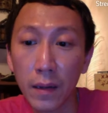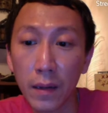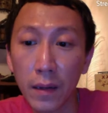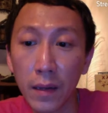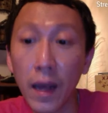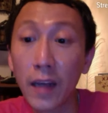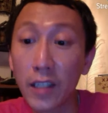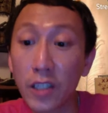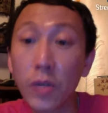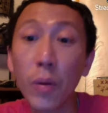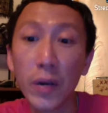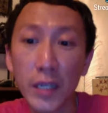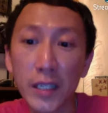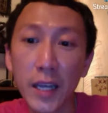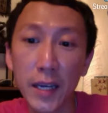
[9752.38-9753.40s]
Yeah, it's
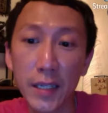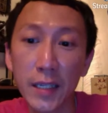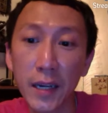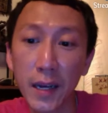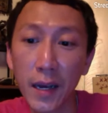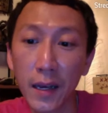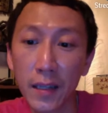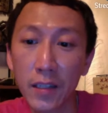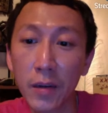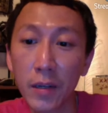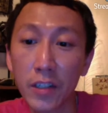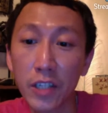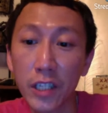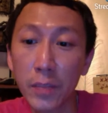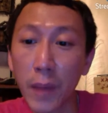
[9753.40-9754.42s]
20-second delay. So
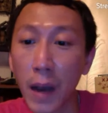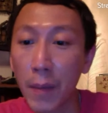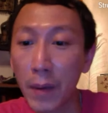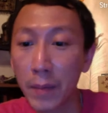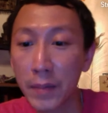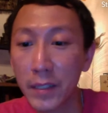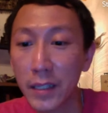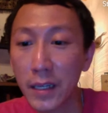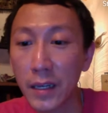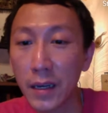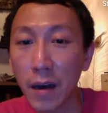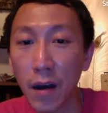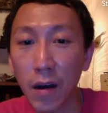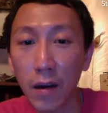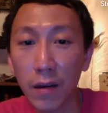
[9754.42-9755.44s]
it just pop up C
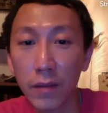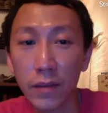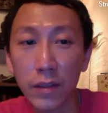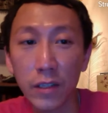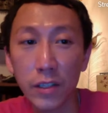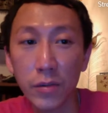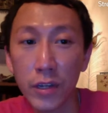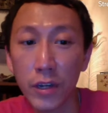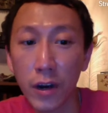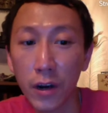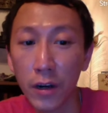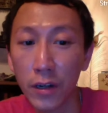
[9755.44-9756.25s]
on the StreamYard.